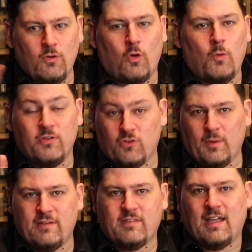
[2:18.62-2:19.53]
almost
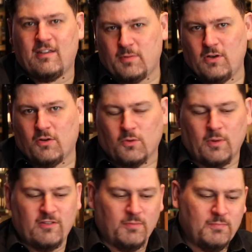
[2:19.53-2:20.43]
always the case, but not
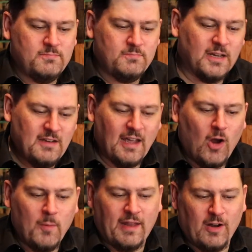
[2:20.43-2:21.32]
always. But yeah,
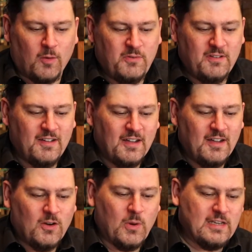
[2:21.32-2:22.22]
hope that helps.
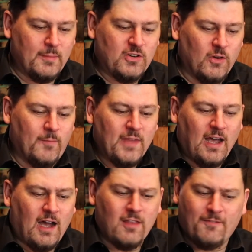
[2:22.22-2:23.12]
Question number 2,
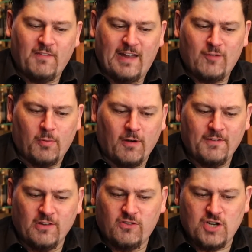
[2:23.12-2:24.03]
are the flavour
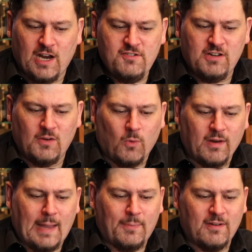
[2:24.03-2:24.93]
profiles changing? What
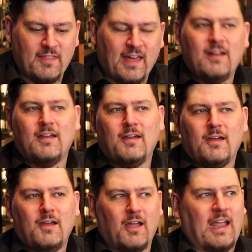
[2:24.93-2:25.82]
happened to that?
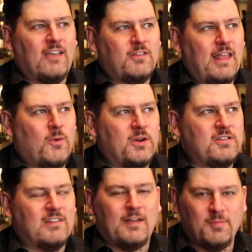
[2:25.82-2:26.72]
Okay, so that
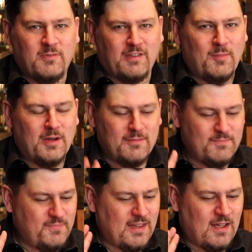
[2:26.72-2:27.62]
question's come from
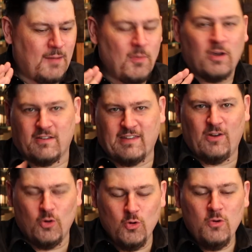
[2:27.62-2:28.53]
someone, I'm not going to say
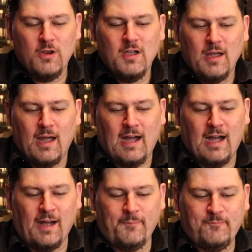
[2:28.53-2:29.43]
who
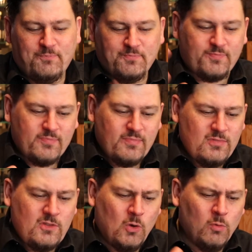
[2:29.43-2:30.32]

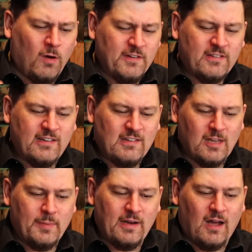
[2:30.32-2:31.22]
obviously is a
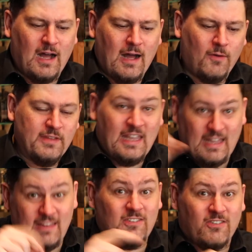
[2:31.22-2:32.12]
little bit on the
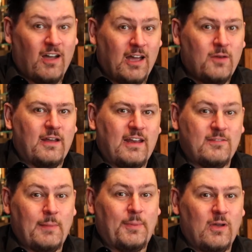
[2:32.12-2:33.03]
inside at
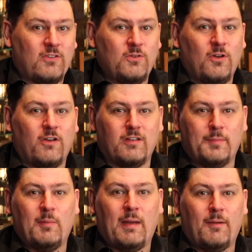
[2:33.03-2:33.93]
SMWS, who knows a
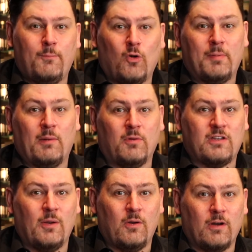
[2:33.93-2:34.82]
little bit more about what's
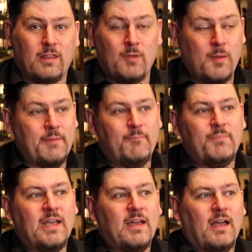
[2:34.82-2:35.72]
going on at the moment.
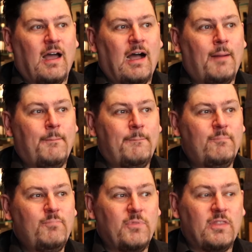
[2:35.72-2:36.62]

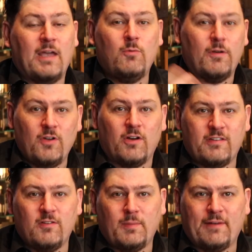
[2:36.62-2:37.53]
They would have noticed
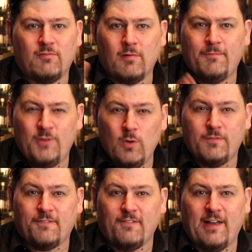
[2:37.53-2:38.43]
there was a bit of a review of
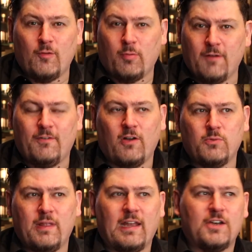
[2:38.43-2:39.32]
the flavour profiles.
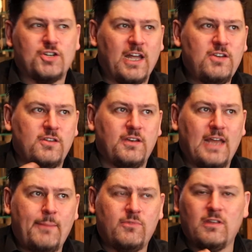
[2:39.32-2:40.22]
Were they going to change the
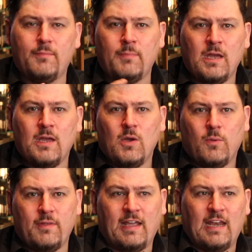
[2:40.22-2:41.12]
names on them?
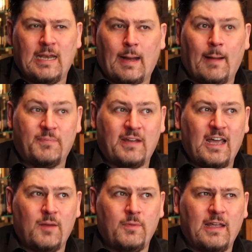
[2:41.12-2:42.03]
Were they going to get
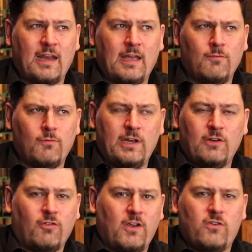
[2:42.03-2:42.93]
updated? Were they going to get
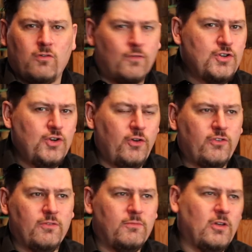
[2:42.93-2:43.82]
increased or
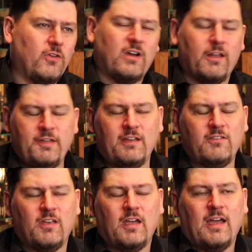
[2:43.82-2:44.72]
reduced and those kind of
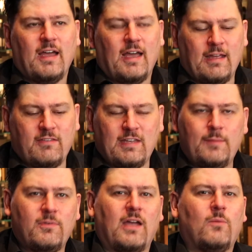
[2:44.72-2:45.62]
things? It
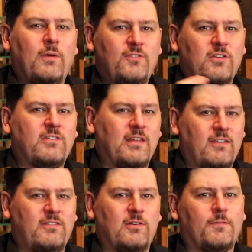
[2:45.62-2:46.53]
seems like we've just
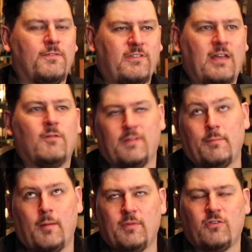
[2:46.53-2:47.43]
settled for the
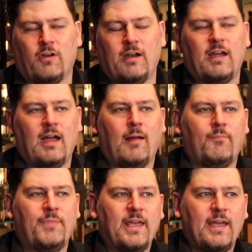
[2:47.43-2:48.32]
moment,
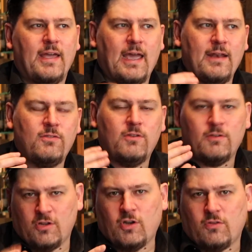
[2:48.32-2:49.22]
and
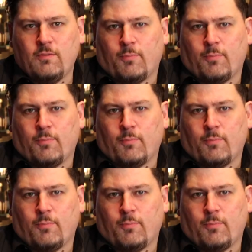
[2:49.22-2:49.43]
the